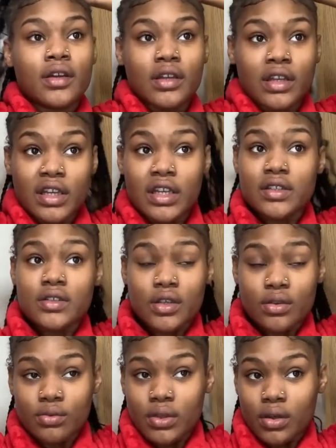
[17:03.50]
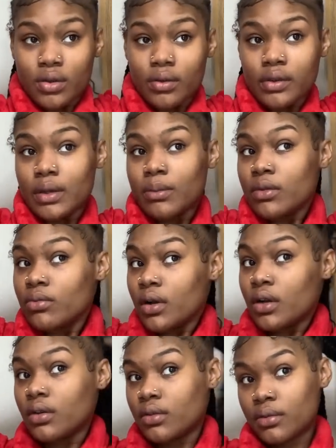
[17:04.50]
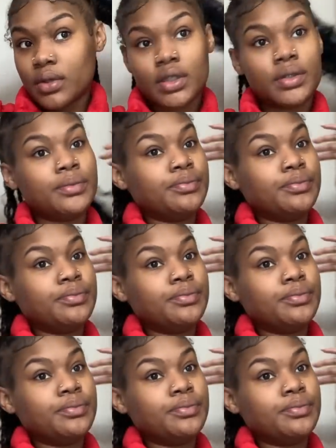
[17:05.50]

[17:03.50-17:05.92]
It is cute though, don't get me wrong.